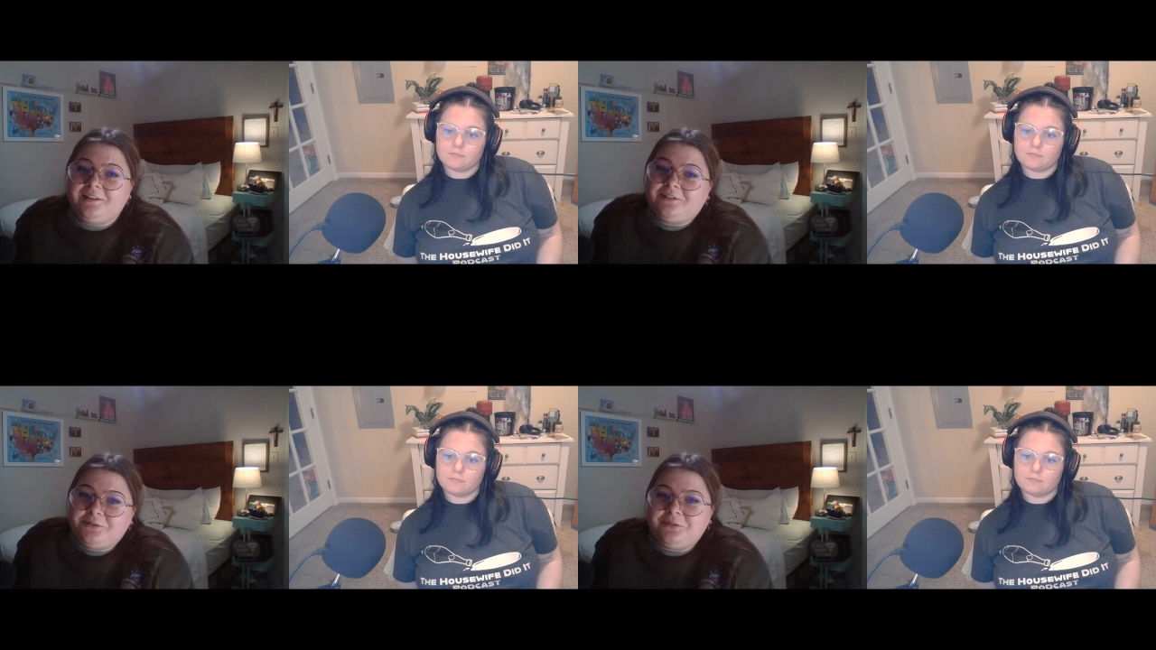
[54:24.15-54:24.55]

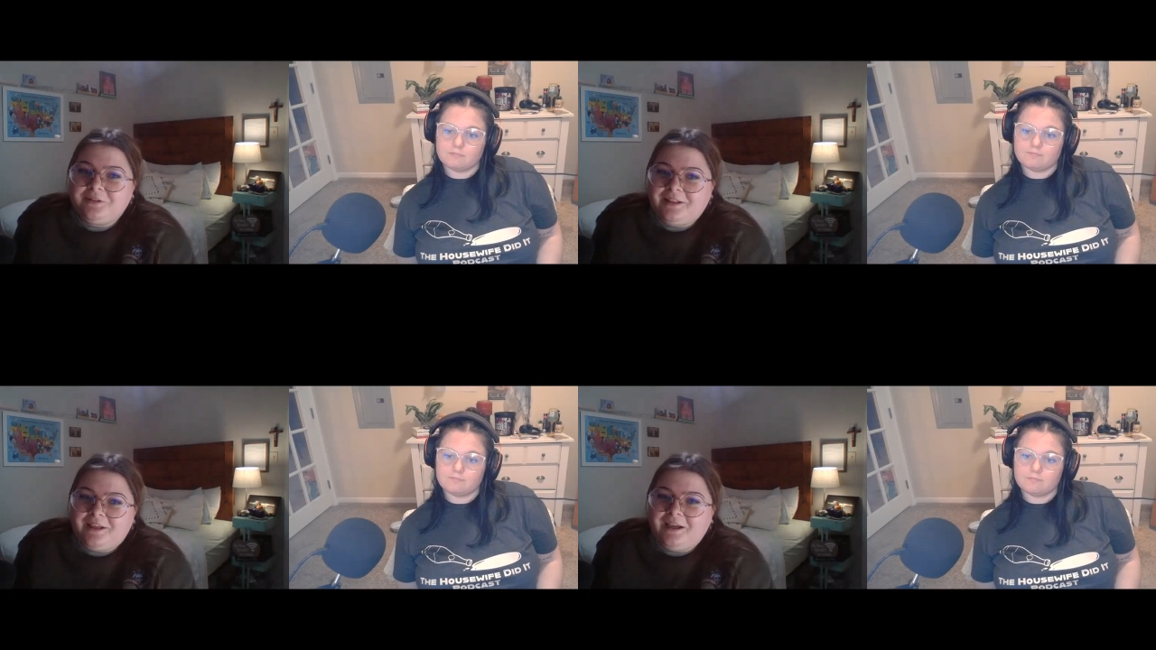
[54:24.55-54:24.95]
Speaker 1: I
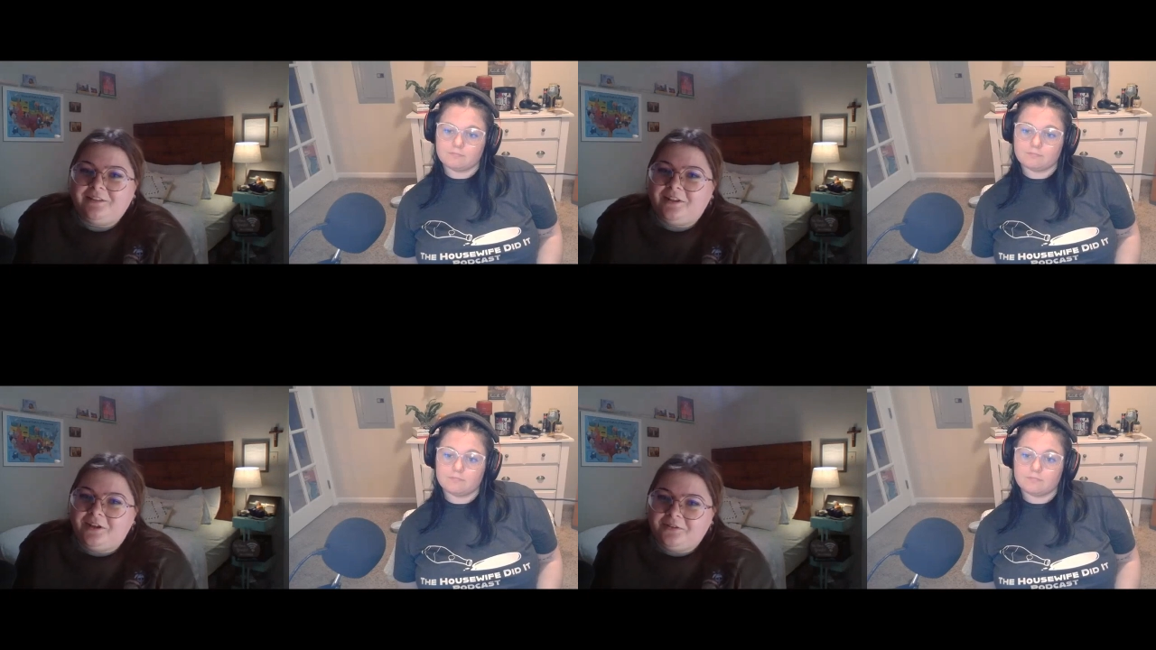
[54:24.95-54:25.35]
do like
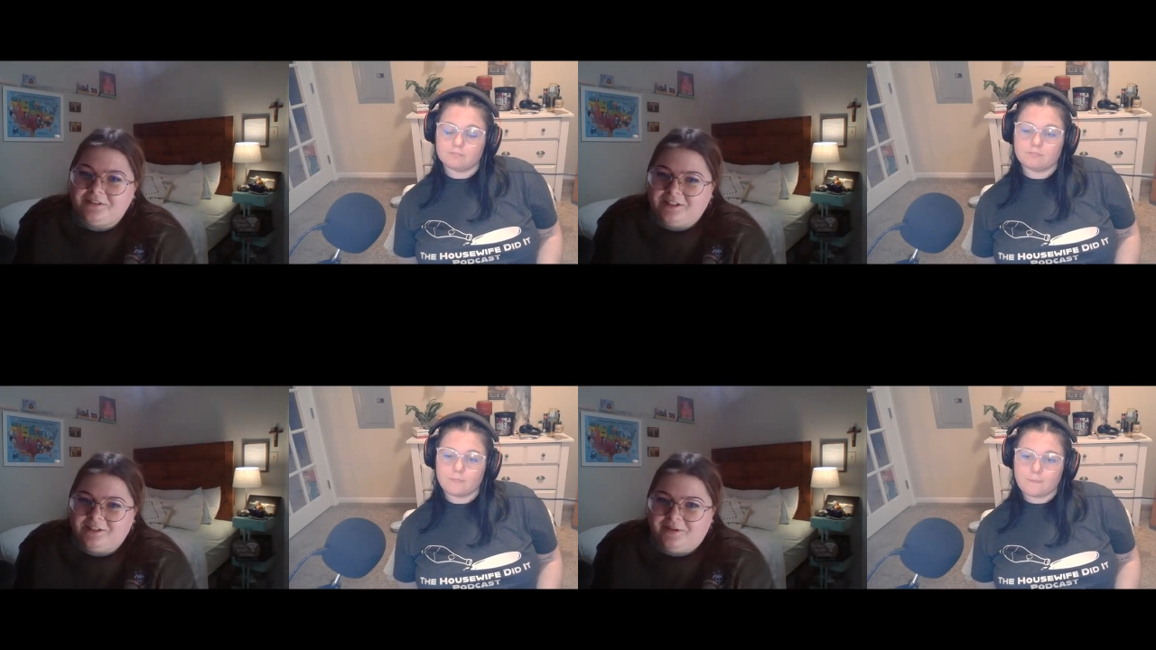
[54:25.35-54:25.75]
I
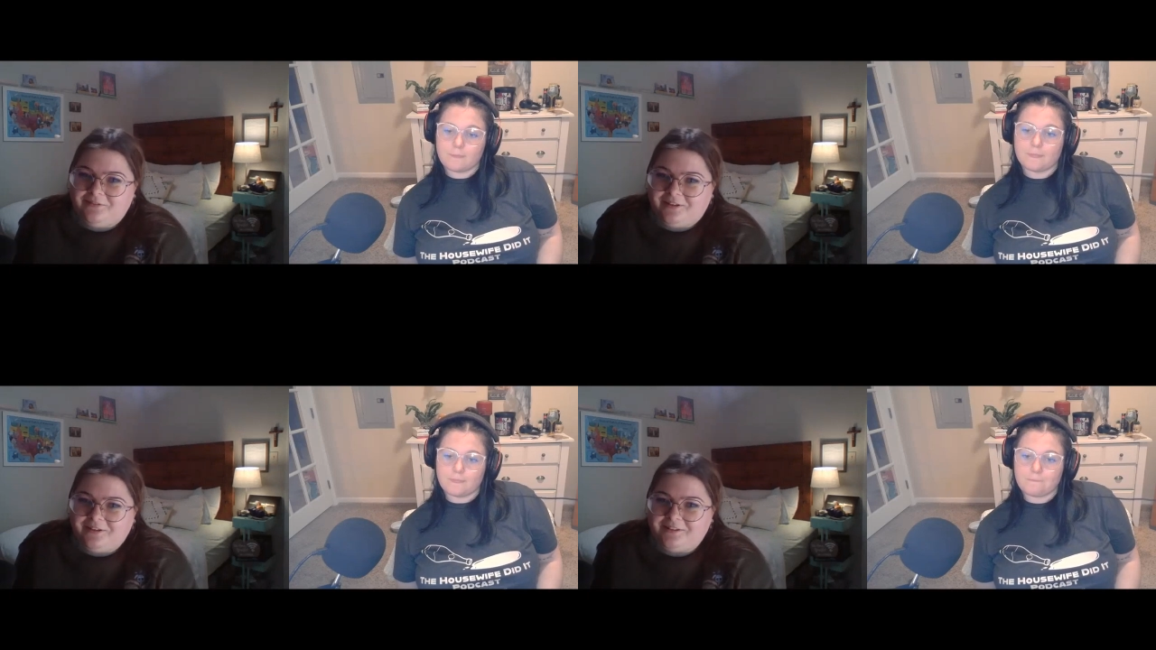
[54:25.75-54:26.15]
love
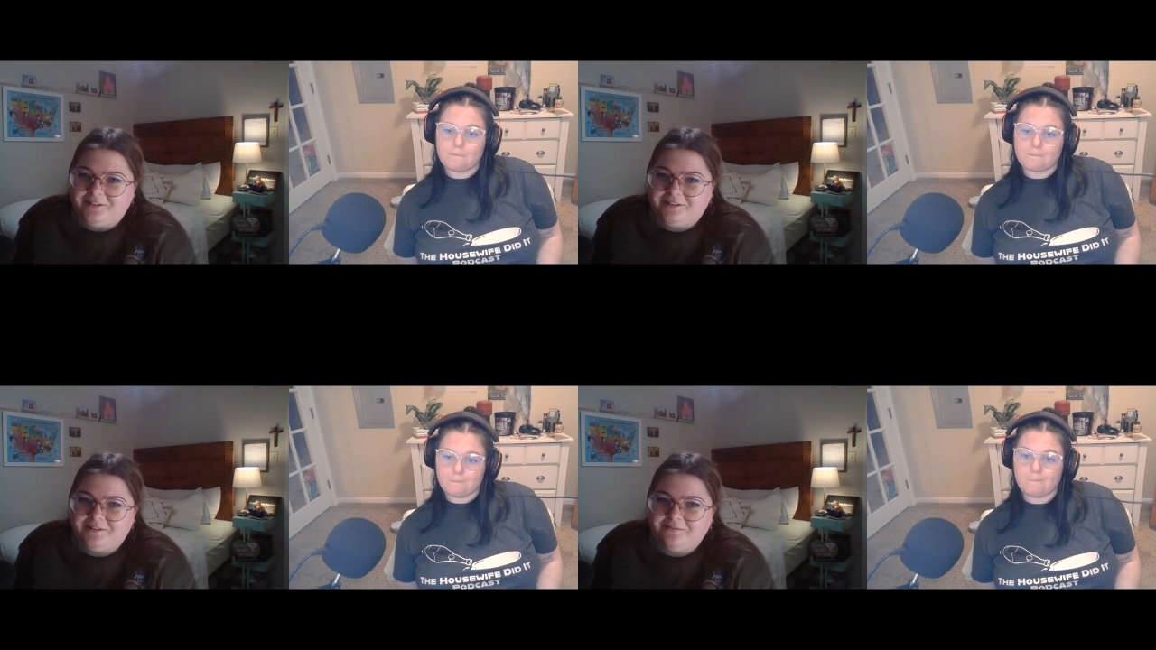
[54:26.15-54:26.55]
seeing my
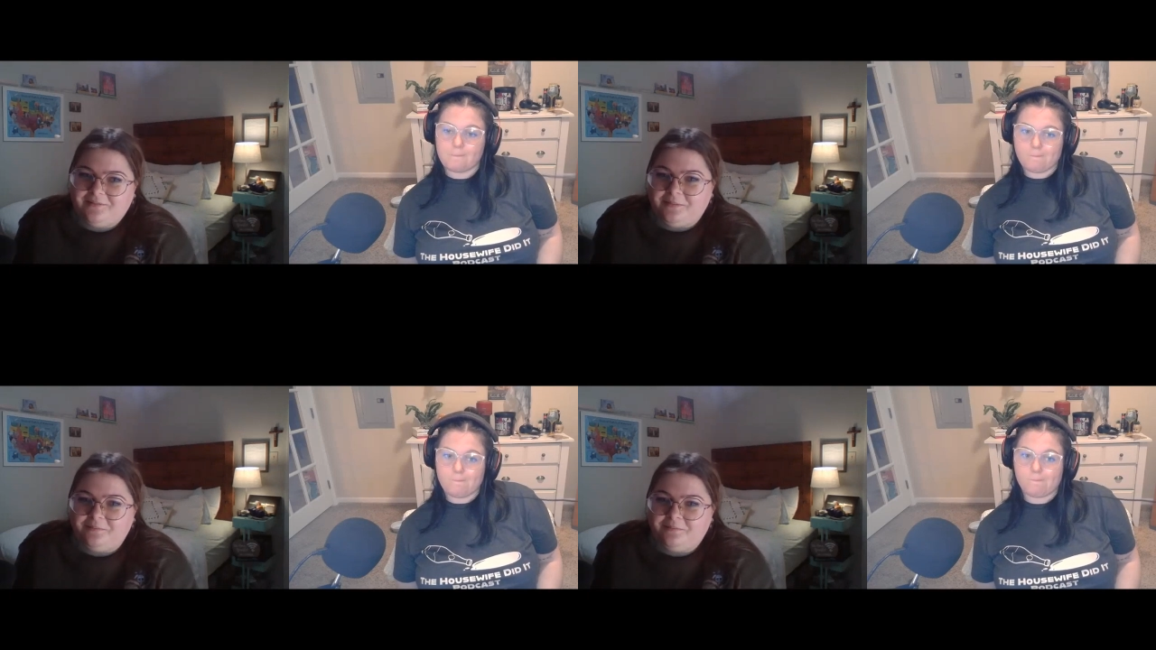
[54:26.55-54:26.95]

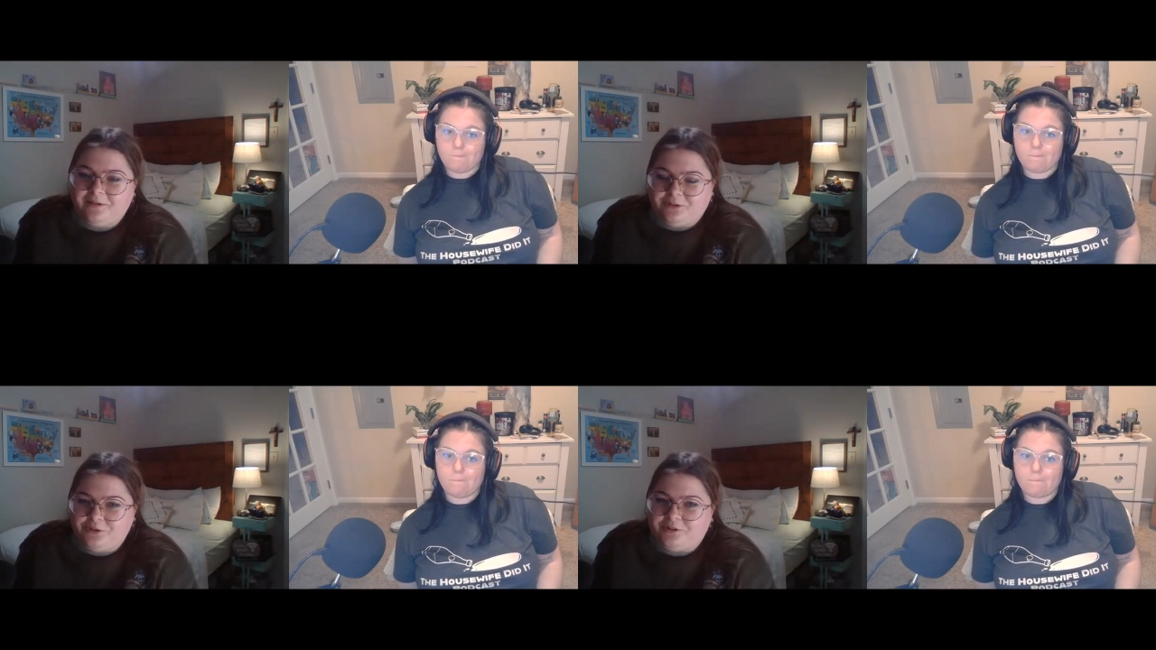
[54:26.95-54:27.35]
friends like
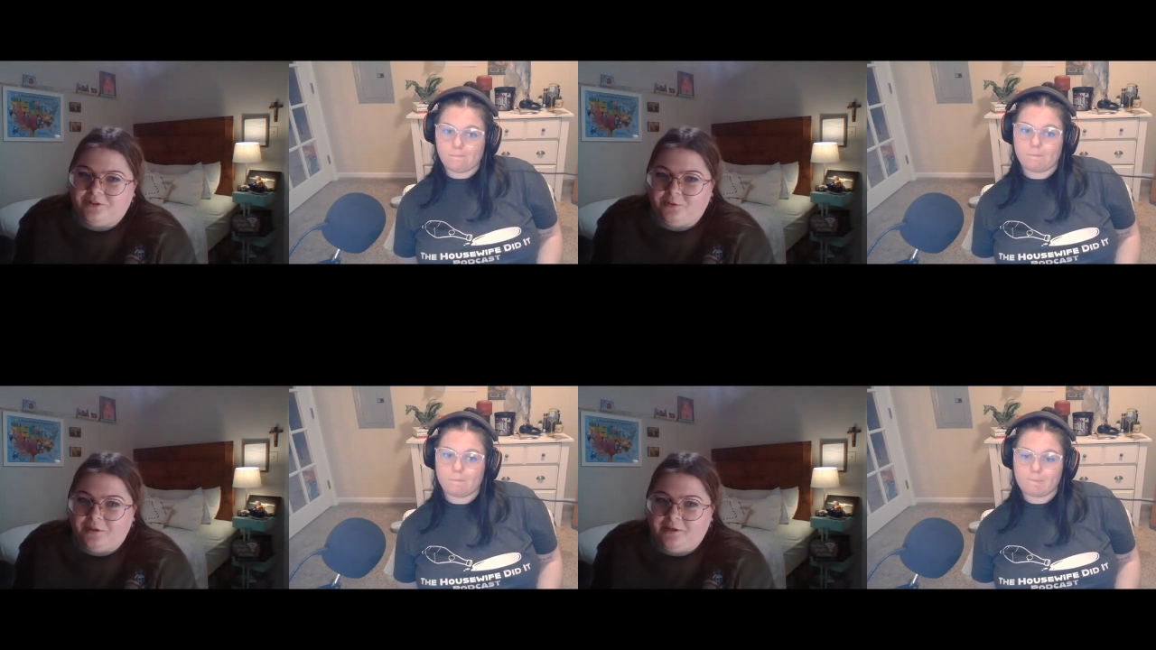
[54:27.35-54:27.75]

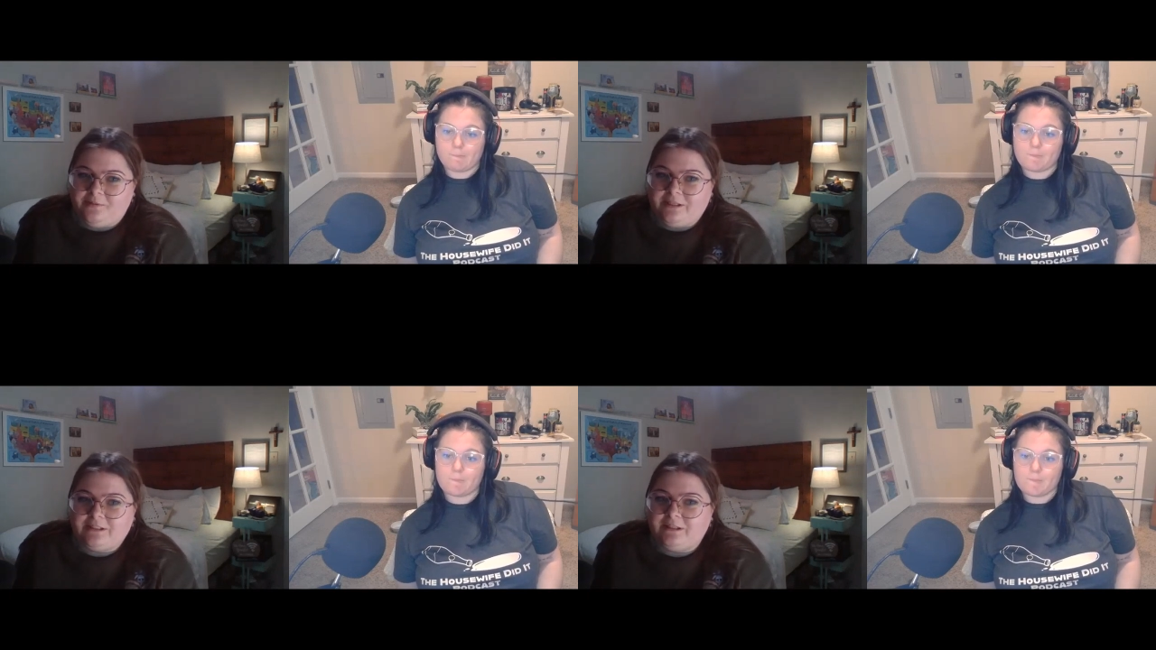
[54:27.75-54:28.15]
pictures of their
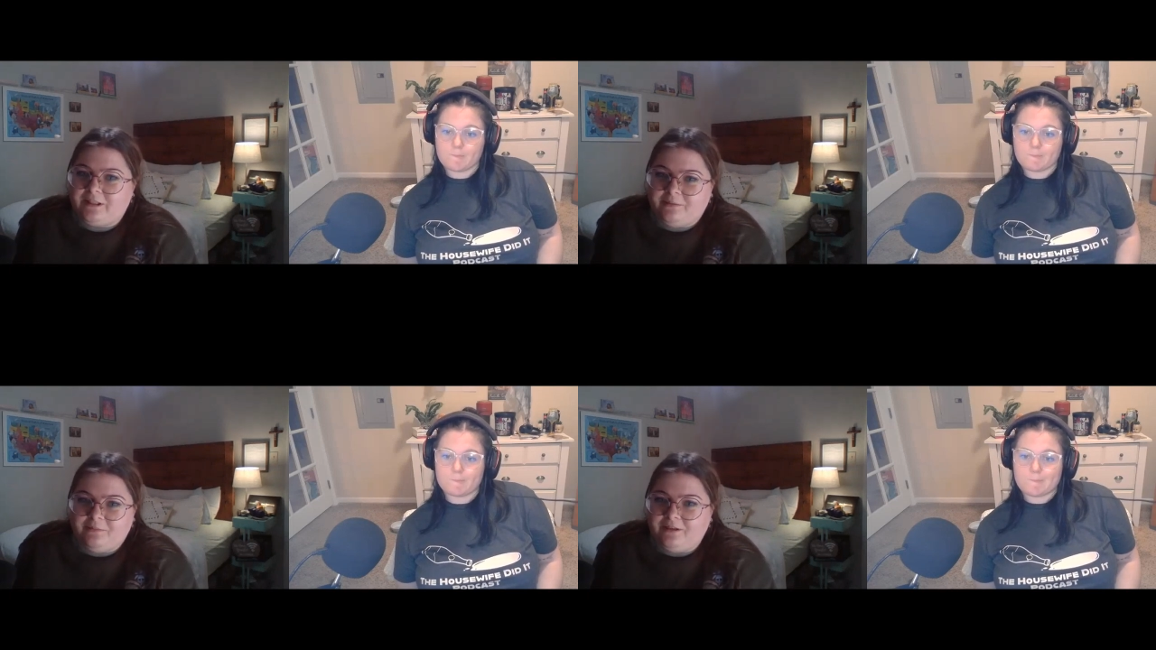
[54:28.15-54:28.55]

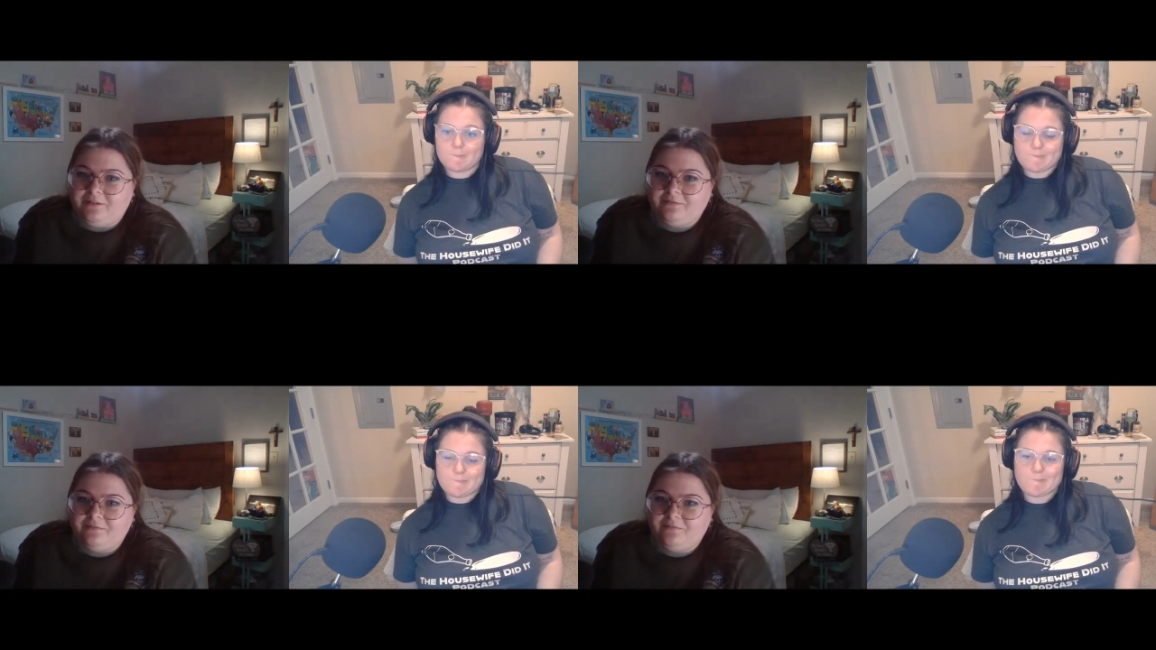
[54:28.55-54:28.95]
babies and like
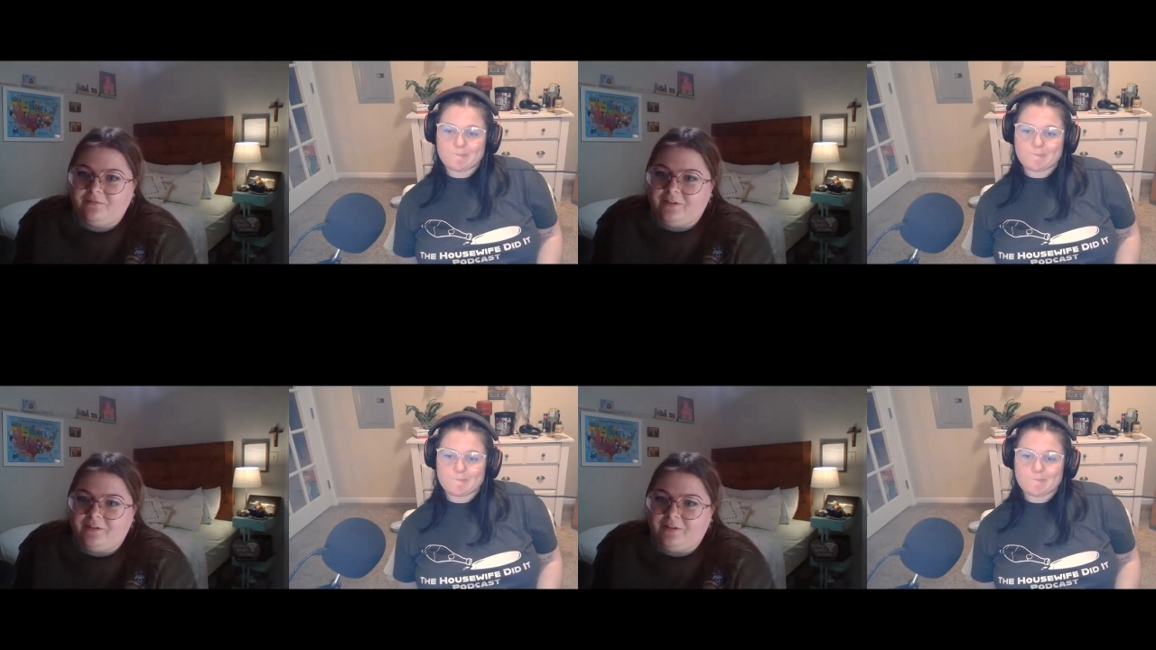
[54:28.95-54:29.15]
my